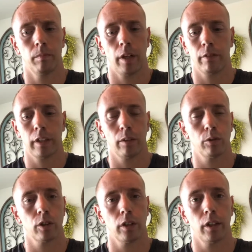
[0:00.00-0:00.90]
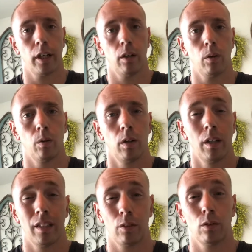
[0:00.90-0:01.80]
Everything was good to go.
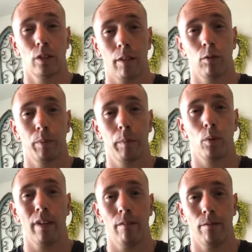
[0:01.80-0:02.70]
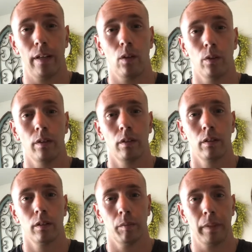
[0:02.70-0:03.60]
There was several people that failed
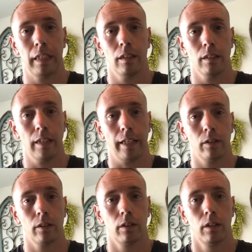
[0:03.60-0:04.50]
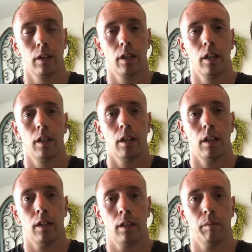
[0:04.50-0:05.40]
to meet the standard
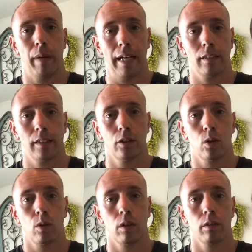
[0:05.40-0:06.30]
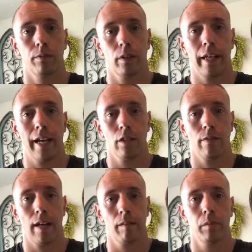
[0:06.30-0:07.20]
passing score for the
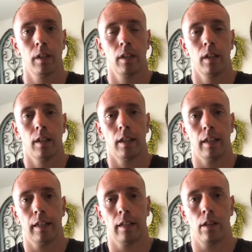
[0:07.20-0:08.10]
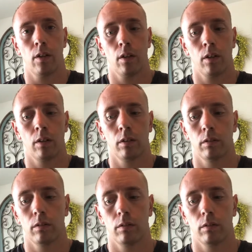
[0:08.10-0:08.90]
ASVAB, and their